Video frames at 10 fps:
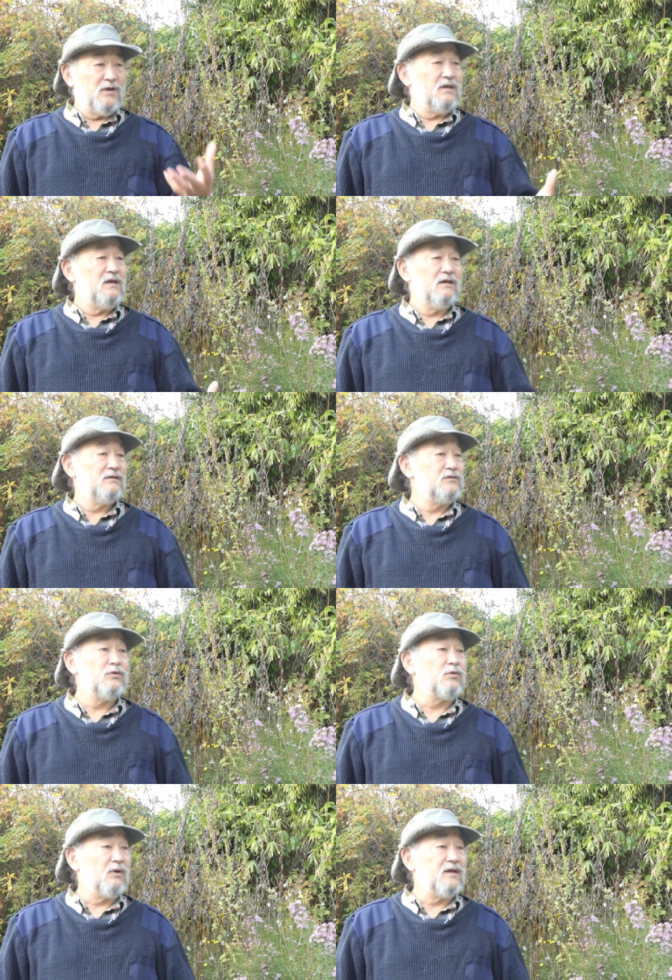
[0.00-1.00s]
we
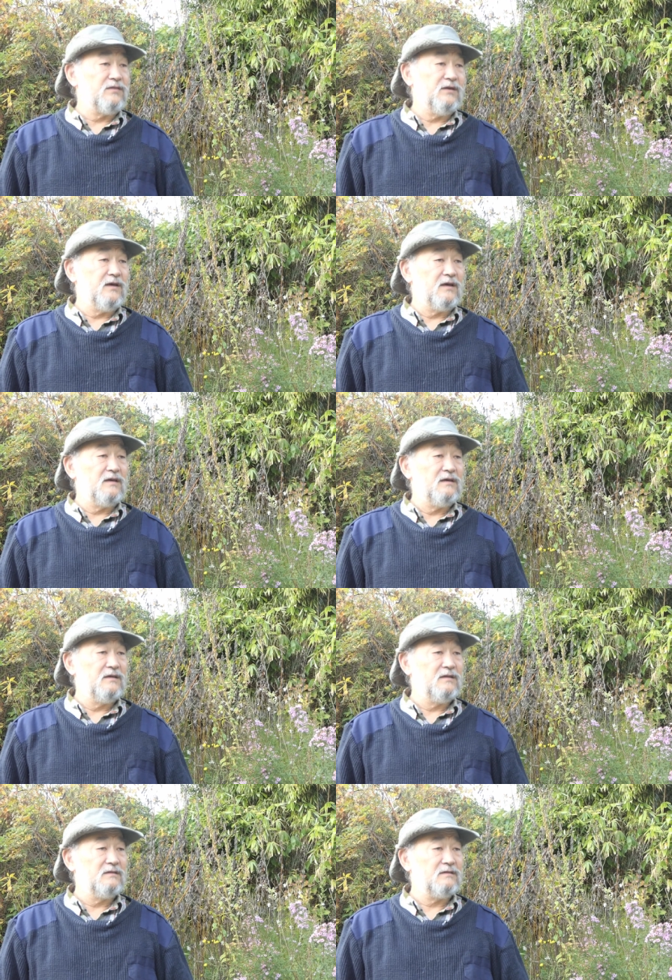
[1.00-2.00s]
do the right thing,
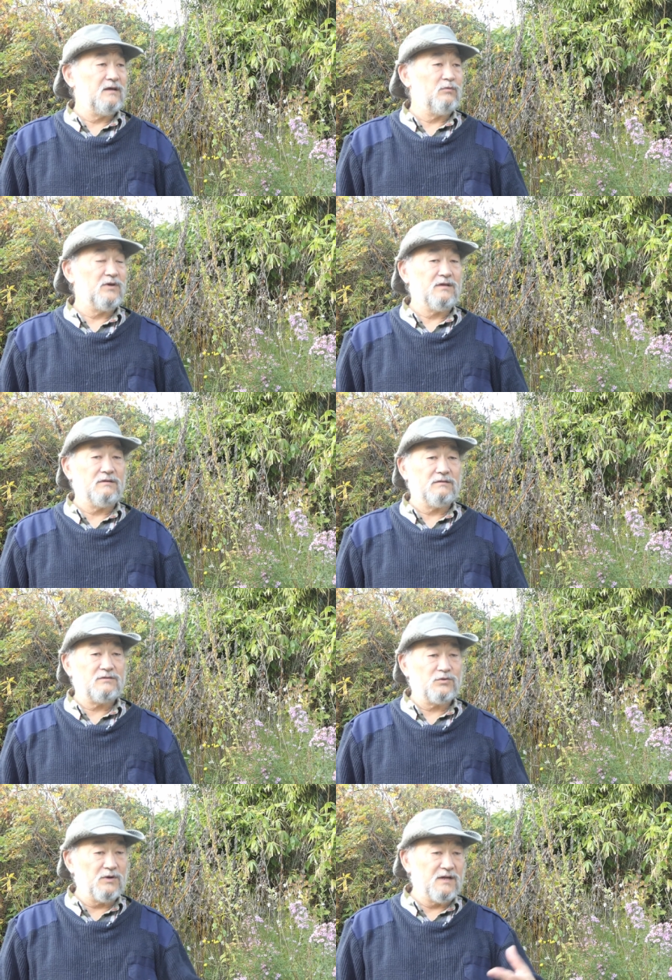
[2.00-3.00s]
that we
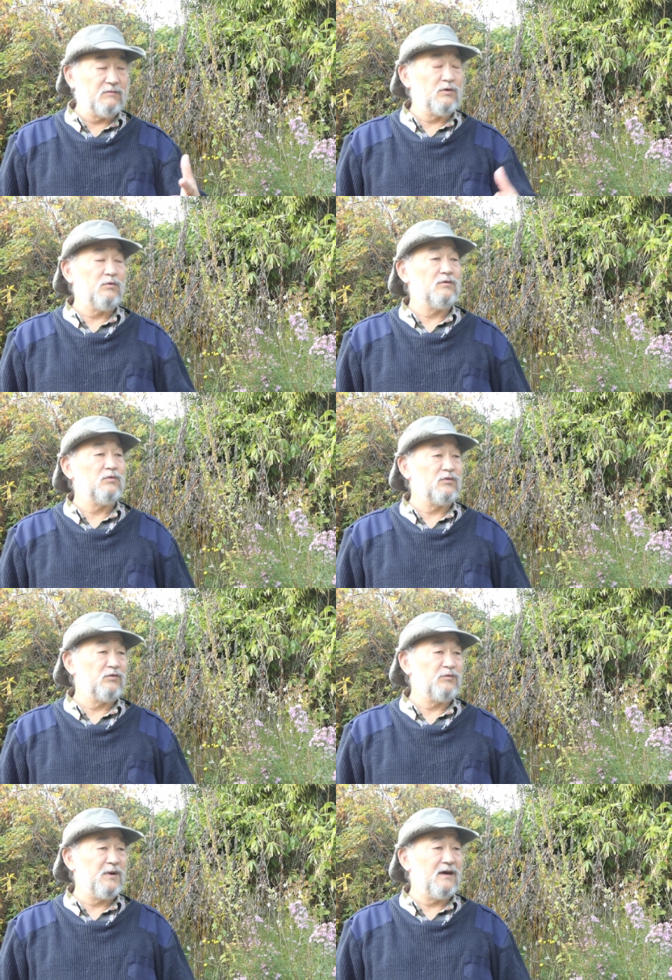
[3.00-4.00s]
treat everyone with
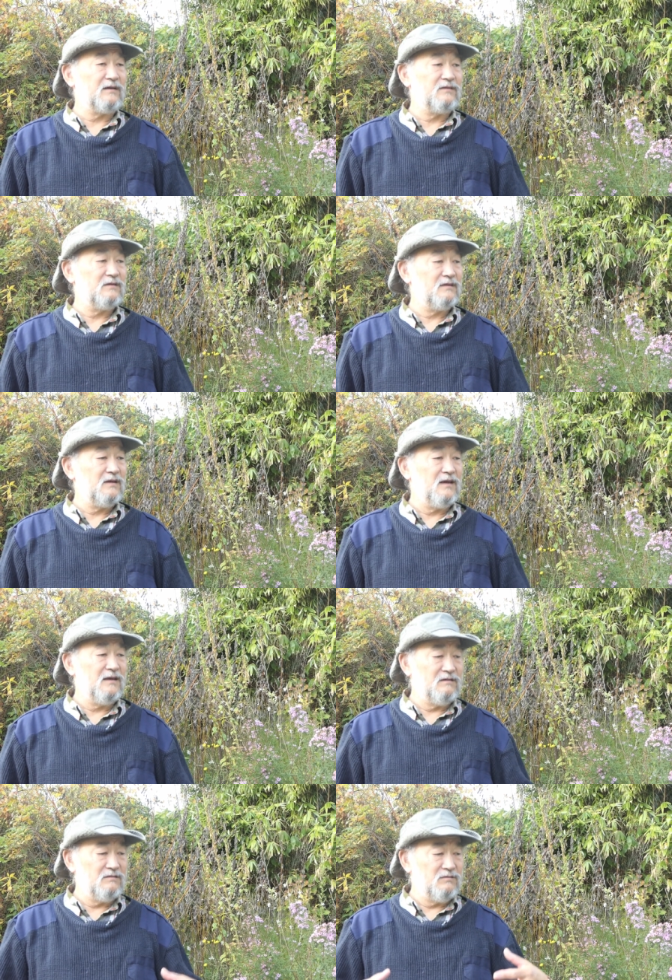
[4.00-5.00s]
respect
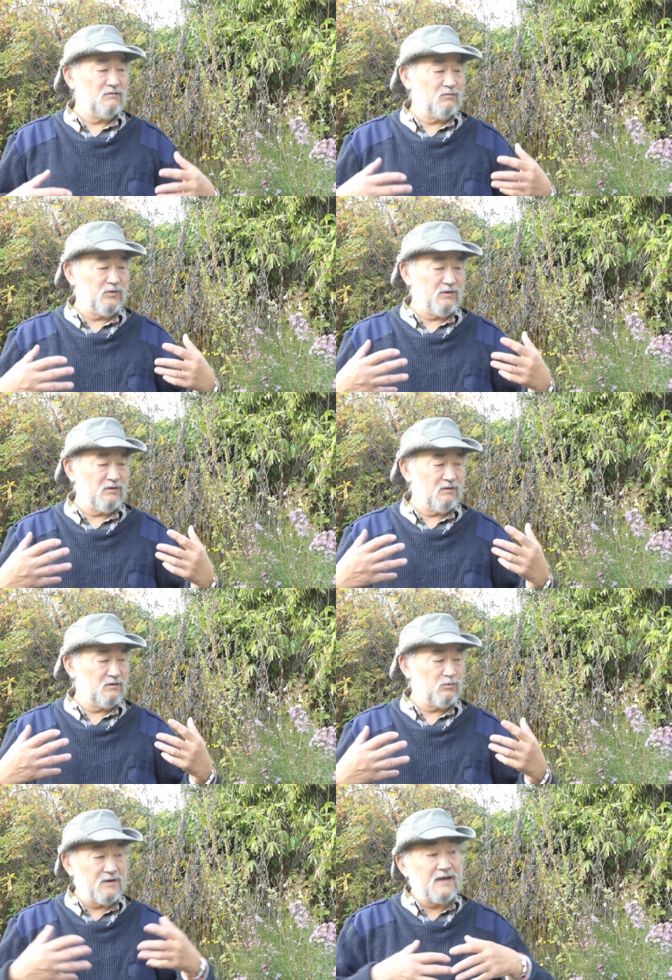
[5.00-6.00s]
and we
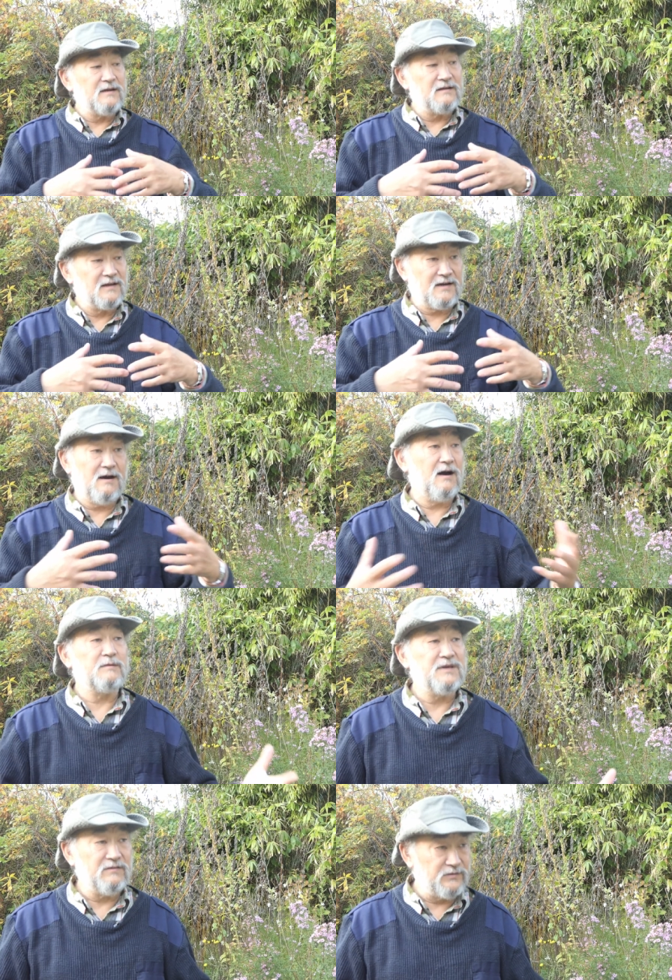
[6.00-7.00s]
create an
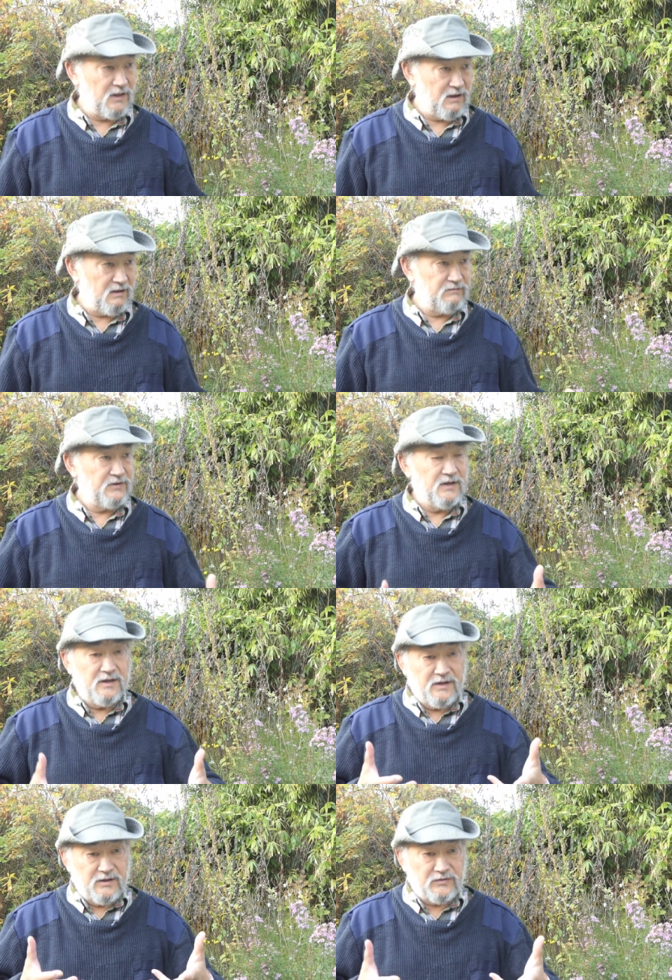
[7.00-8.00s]
economy of love
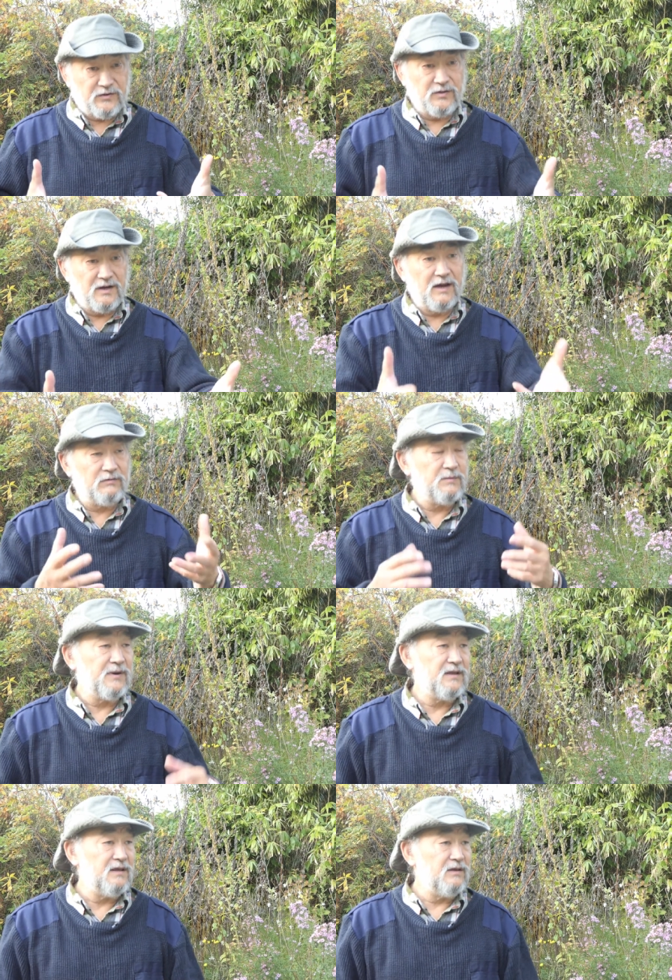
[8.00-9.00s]
so that
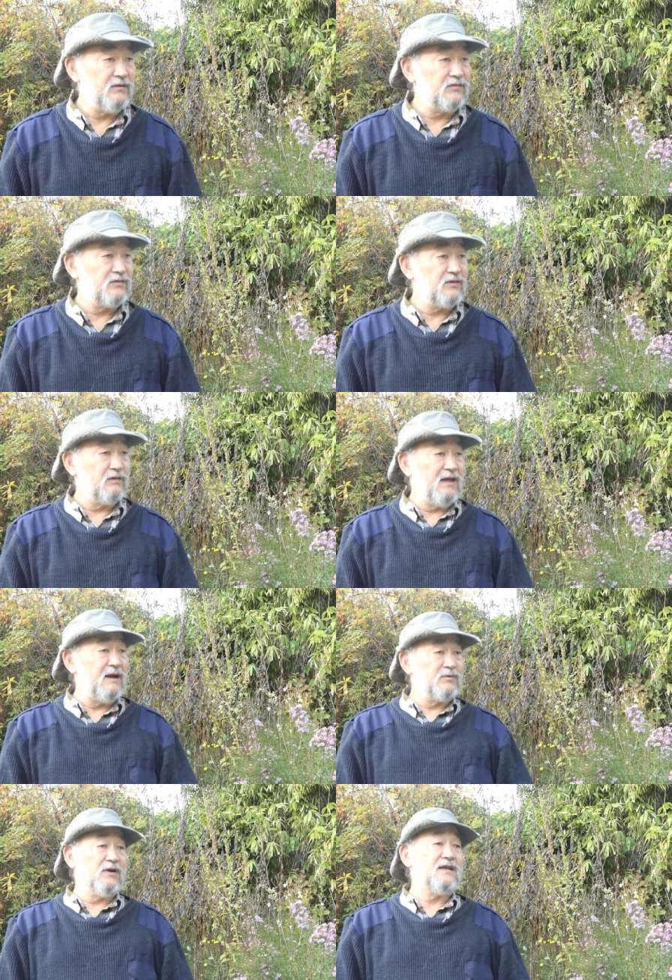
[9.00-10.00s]
everybody is
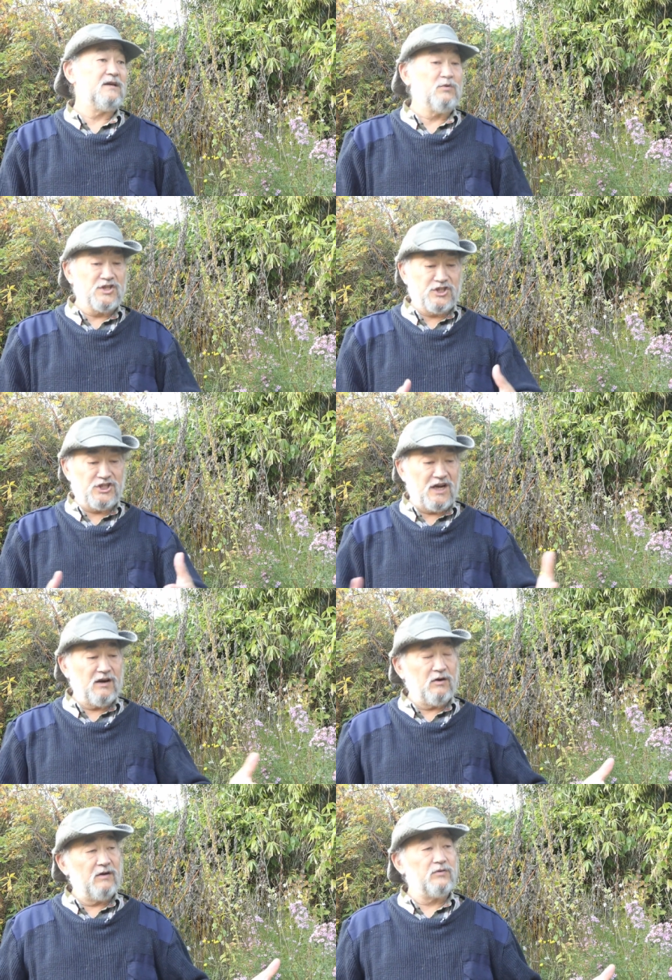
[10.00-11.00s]
collaborating. We
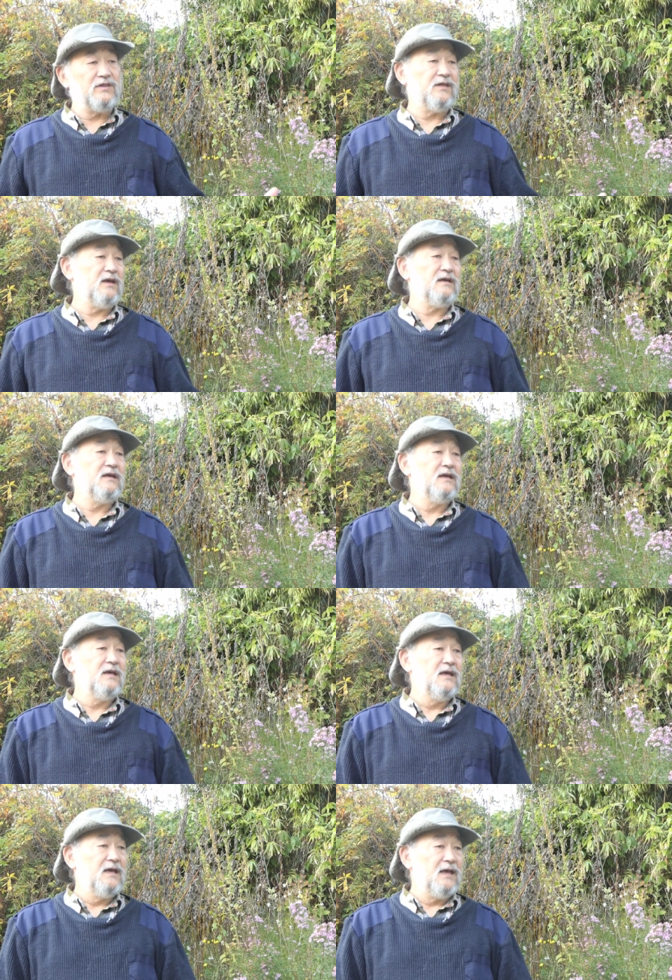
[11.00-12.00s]
share everything
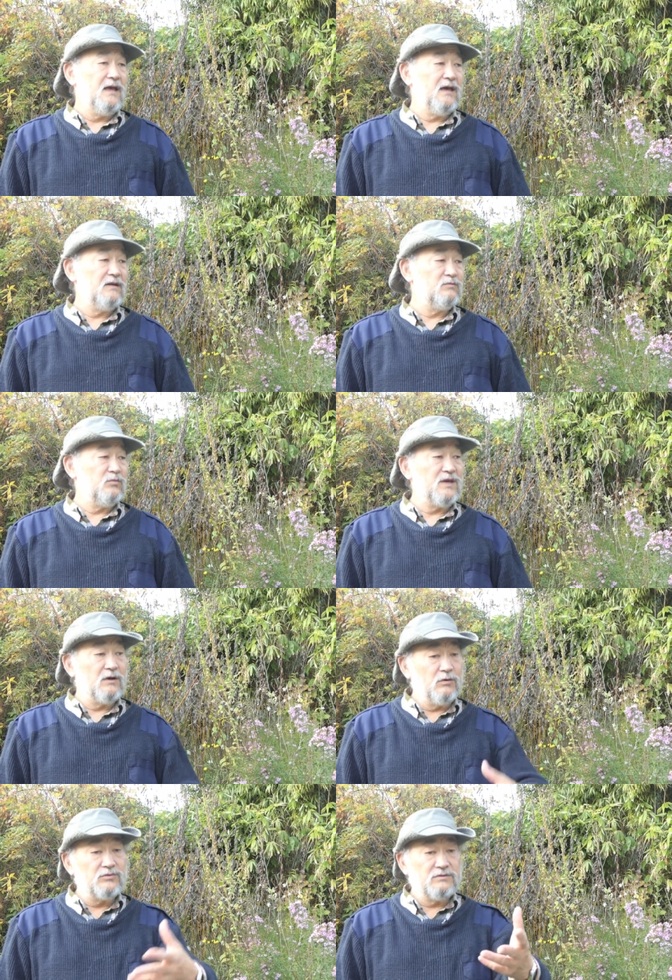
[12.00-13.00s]
and we
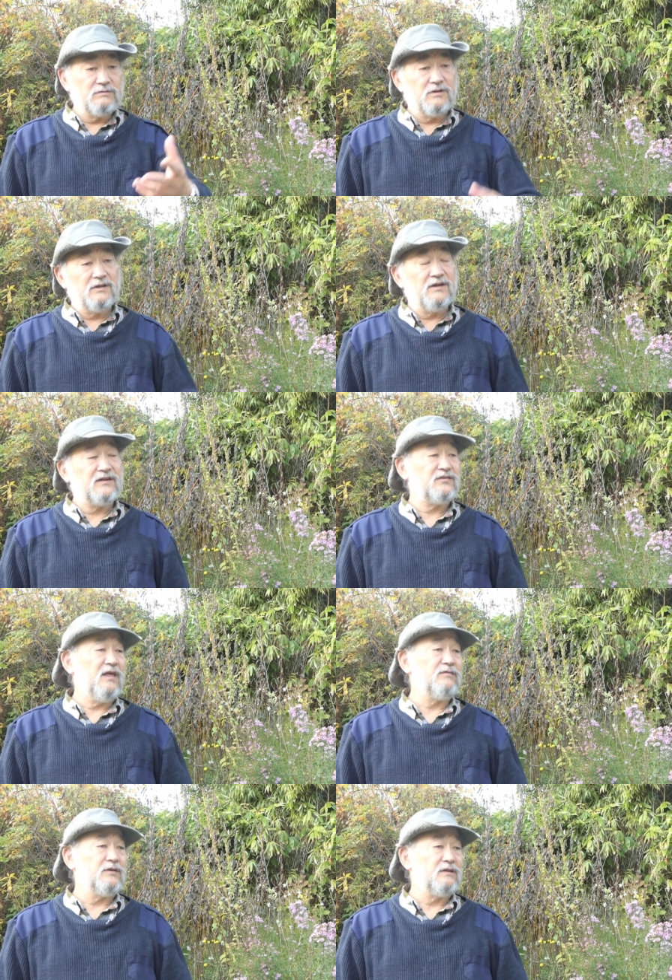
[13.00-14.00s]
go to the next
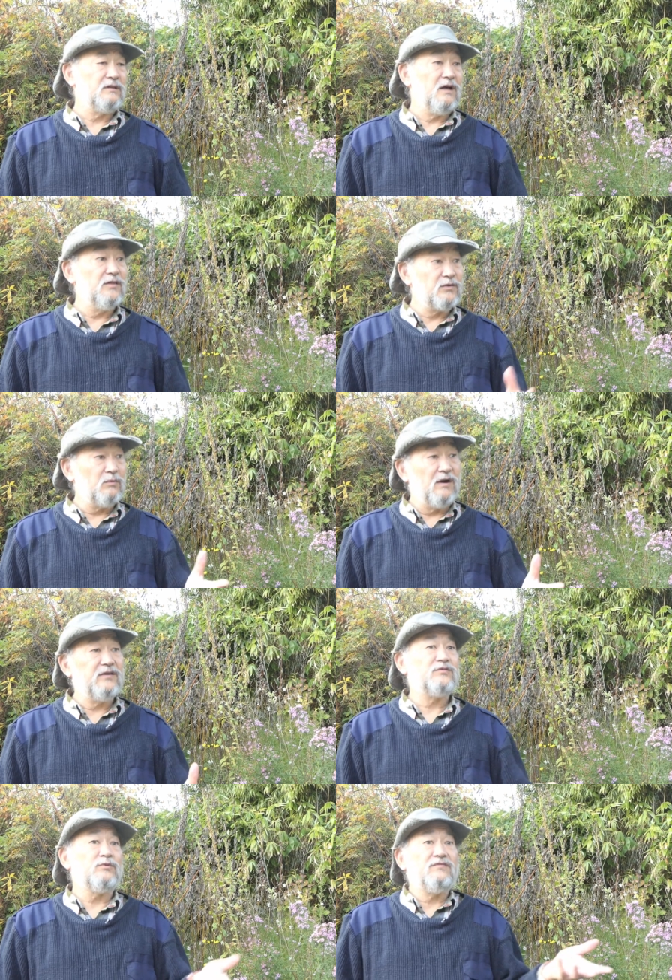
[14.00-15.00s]
level.
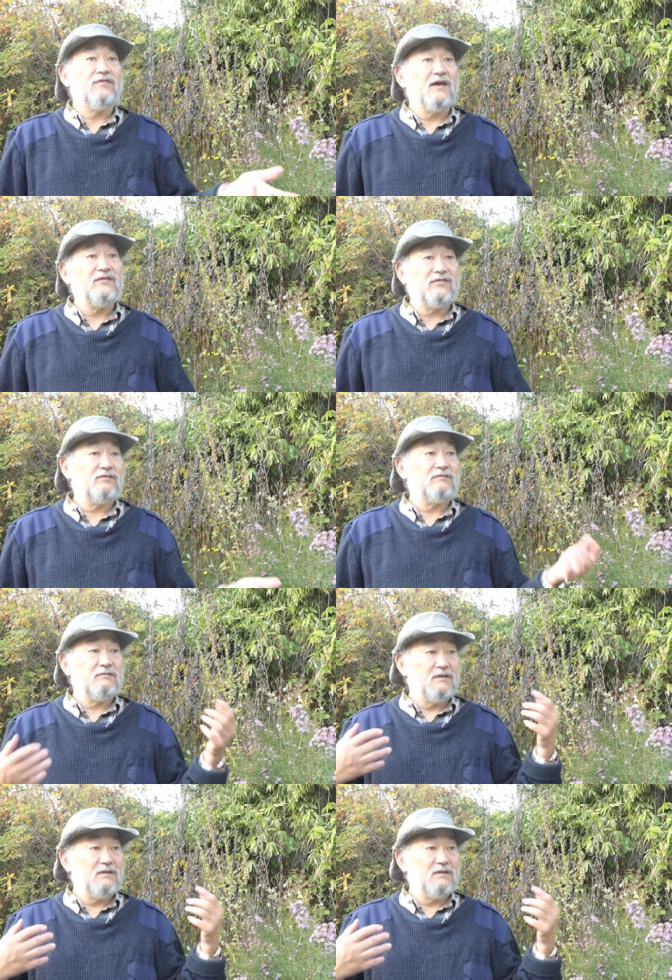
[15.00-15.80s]
Otherwise, we face